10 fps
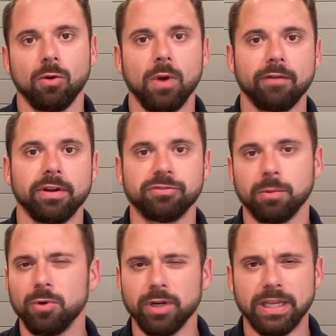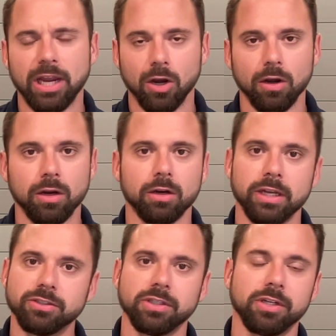whoever, if someone were to get hurt or
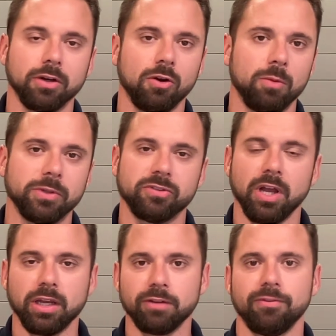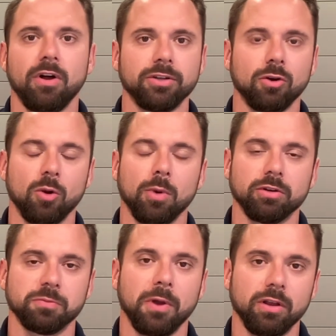injured in your home, it's not going to fall on your
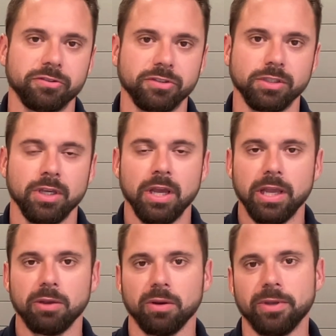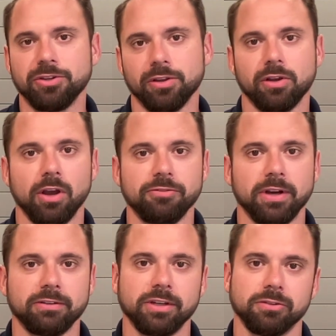homeowner's policy. You want to make sure the
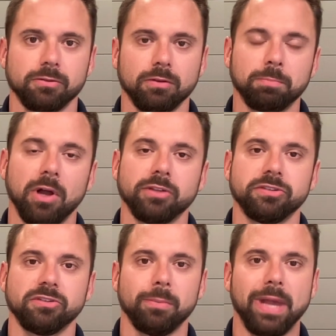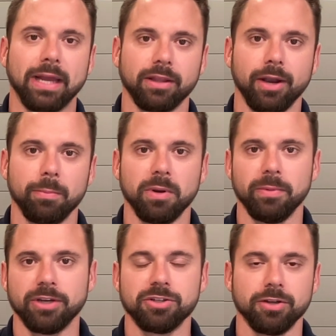contractor has their own policies to back that up and
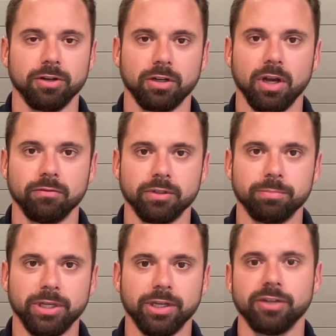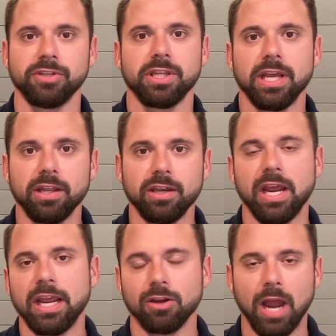make sure you're covered because at the end of the
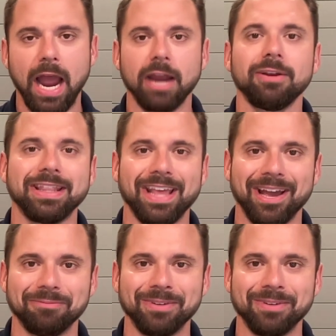day, you're hiring them